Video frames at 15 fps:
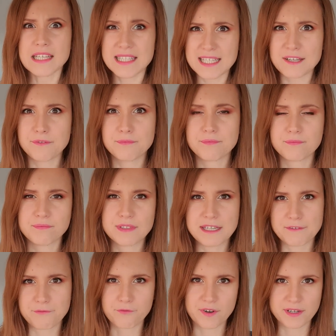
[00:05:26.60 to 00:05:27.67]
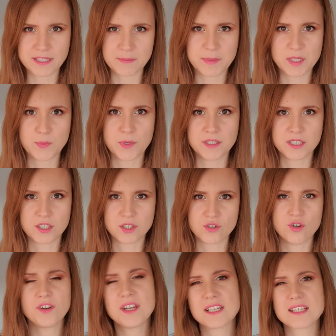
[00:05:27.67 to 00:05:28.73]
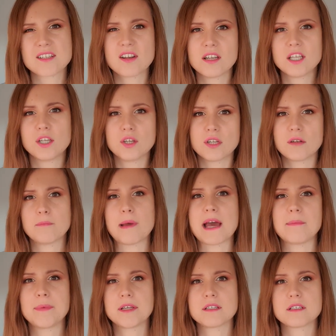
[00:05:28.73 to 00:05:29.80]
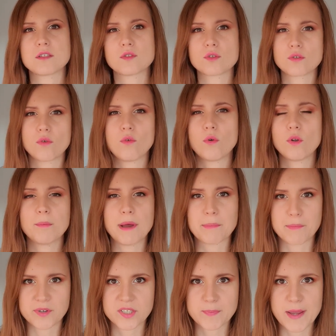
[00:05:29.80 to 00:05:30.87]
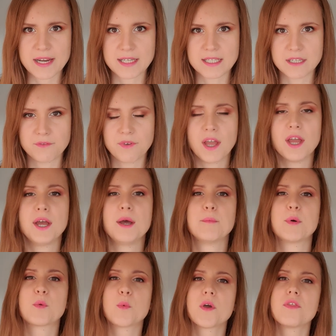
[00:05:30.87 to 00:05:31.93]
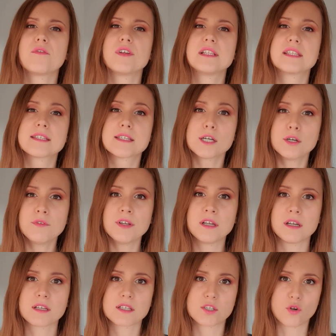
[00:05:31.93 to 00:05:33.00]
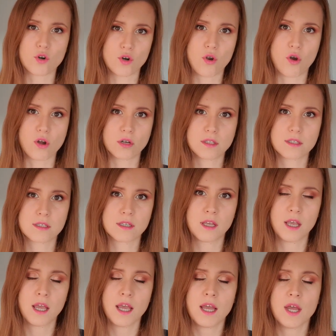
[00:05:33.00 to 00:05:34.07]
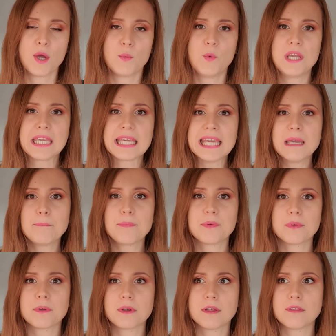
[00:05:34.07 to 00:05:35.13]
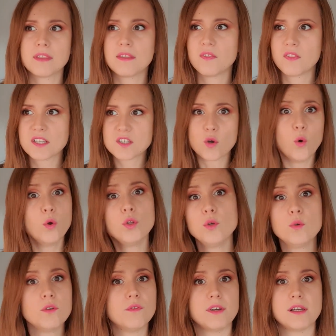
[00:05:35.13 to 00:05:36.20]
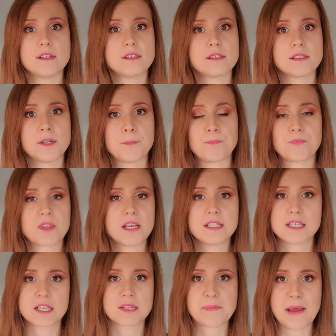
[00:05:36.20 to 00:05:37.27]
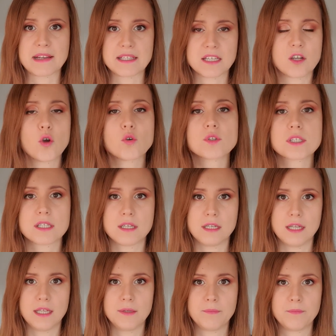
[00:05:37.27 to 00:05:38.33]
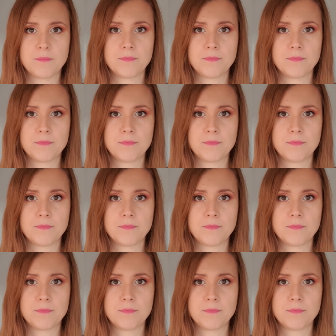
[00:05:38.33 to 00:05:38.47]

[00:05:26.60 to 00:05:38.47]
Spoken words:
difference between the two. Not necessarily good and bad, because it's all about perspective, but whether it's serving us or not. We keep this whole universe is expanding constantly,